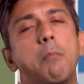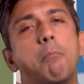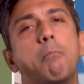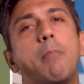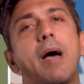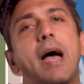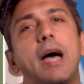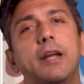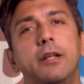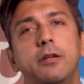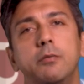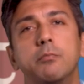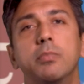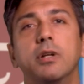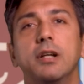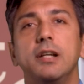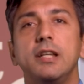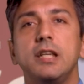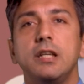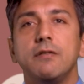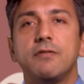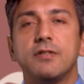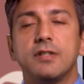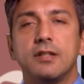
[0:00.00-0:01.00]
embedded
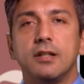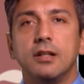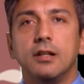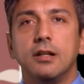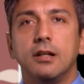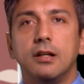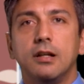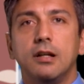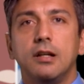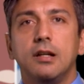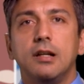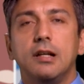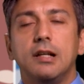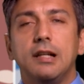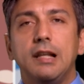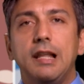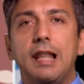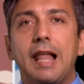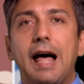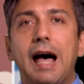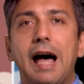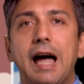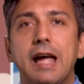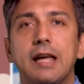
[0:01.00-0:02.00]
beliefs,
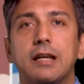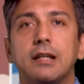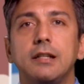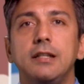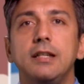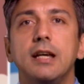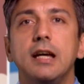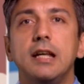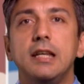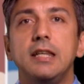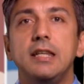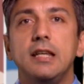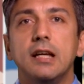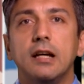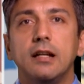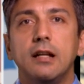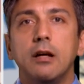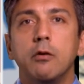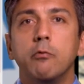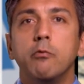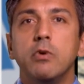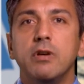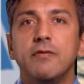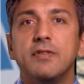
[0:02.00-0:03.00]
like the idea
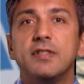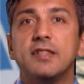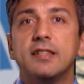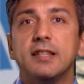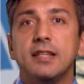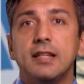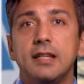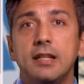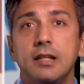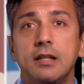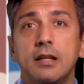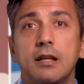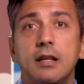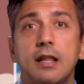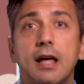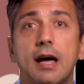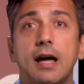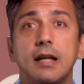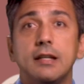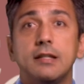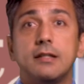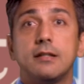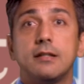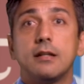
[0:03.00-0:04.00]
that we've seen
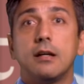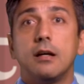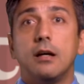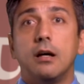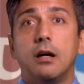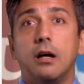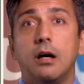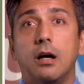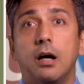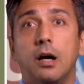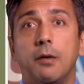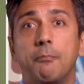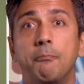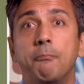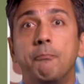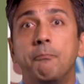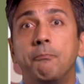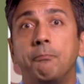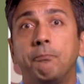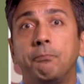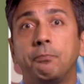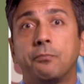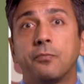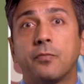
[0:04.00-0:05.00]
that
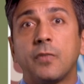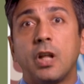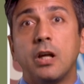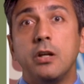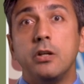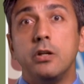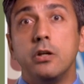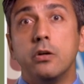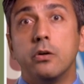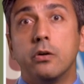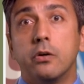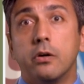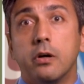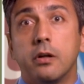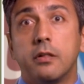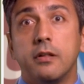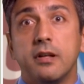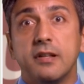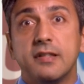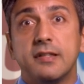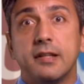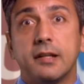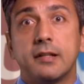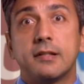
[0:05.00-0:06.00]
the Earth
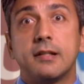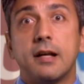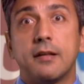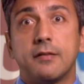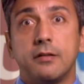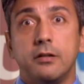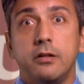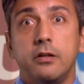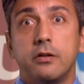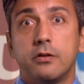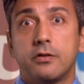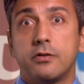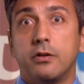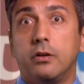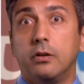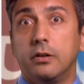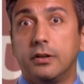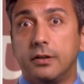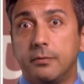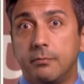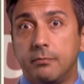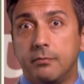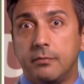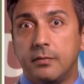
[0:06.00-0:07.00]
is 6,000 years
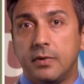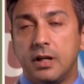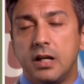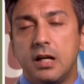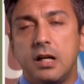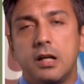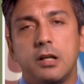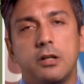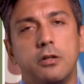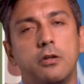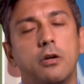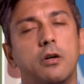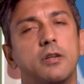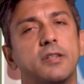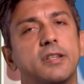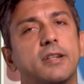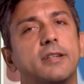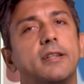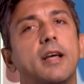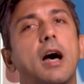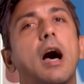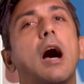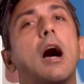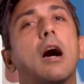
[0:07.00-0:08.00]
old. Those are
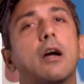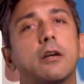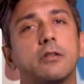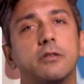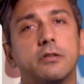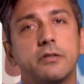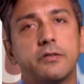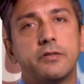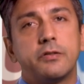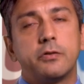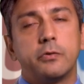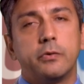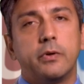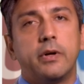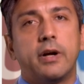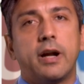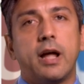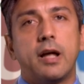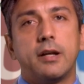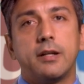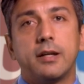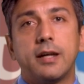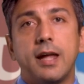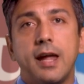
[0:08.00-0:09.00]
the hardest to
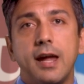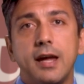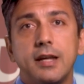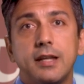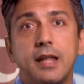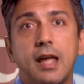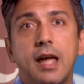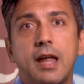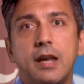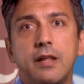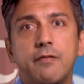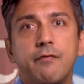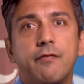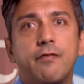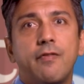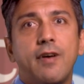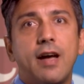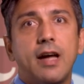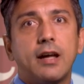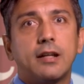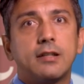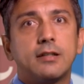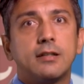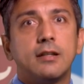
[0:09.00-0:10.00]
eradicate, and in
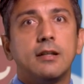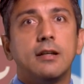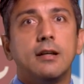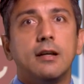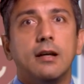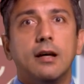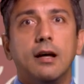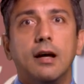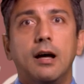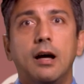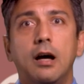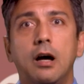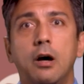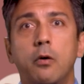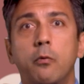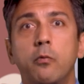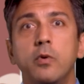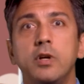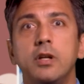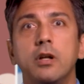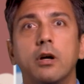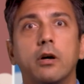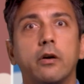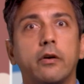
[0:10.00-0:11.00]
fact,
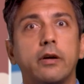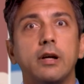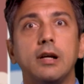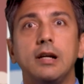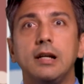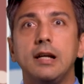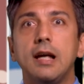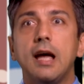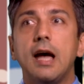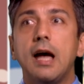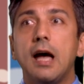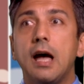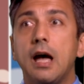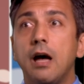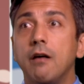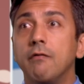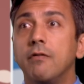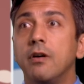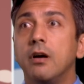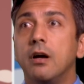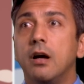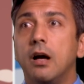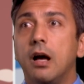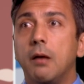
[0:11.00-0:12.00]
we don't really
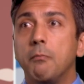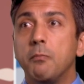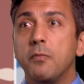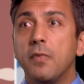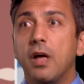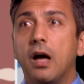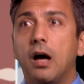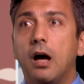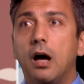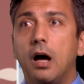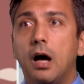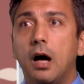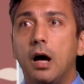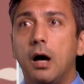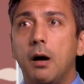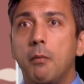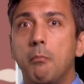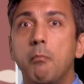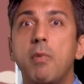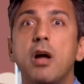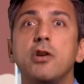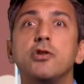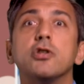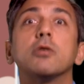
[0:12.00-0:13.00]
have
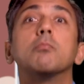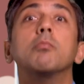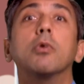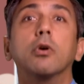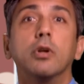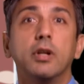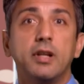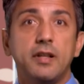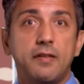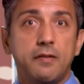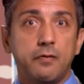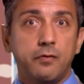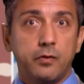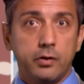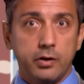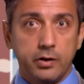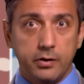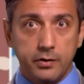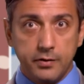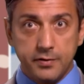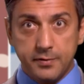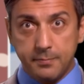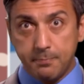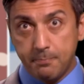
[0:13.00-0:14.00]
magic bullets for
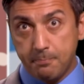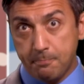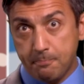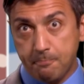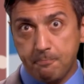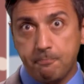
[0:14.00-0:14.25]
those.